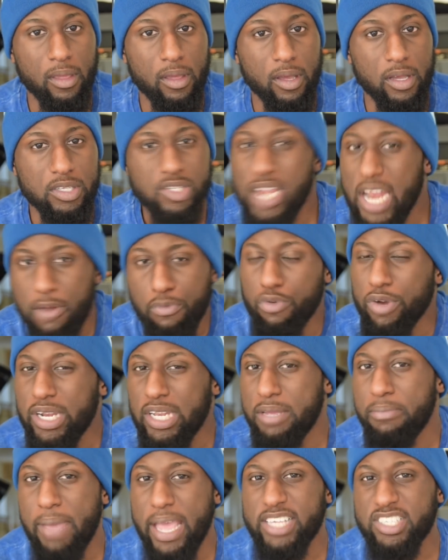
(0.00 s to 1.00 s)
So that really
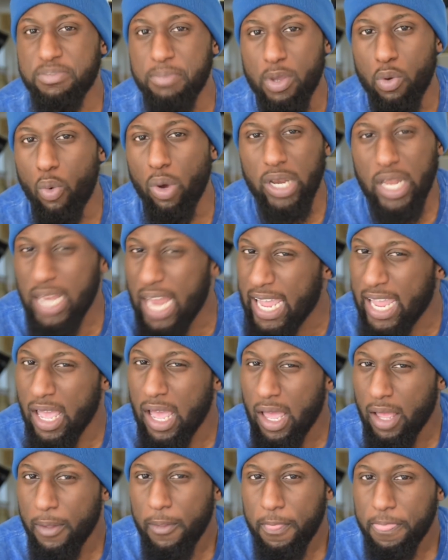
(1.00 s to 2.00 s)
makes me wonder, like,
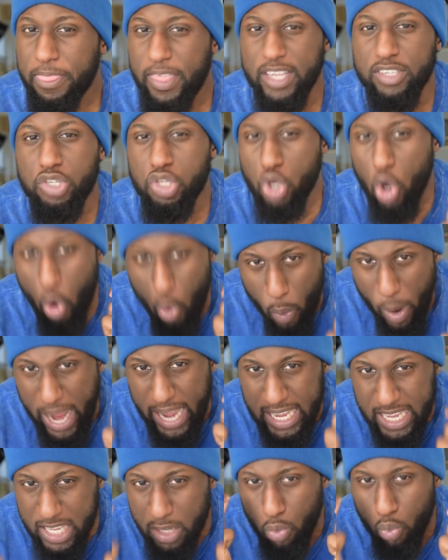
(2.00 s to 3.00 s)
there's no way
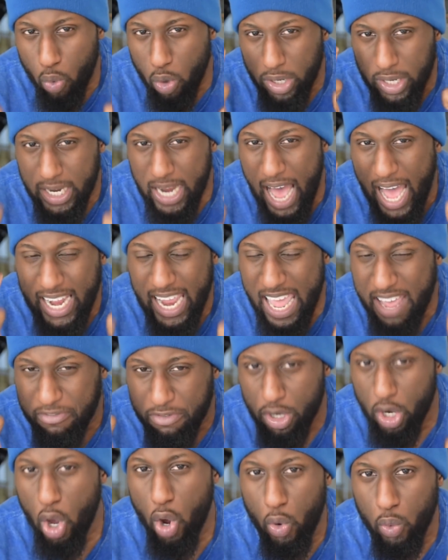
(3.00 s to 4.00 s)
he would not have
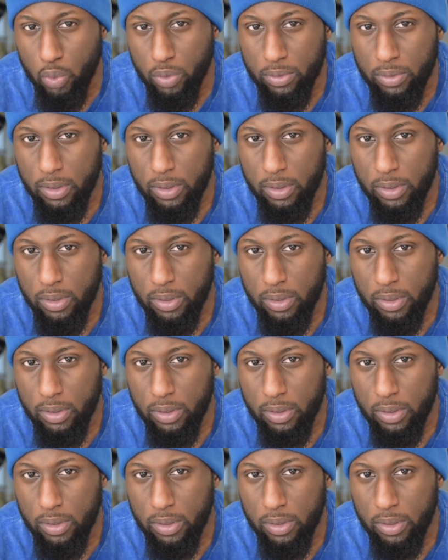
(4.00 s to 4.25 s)
known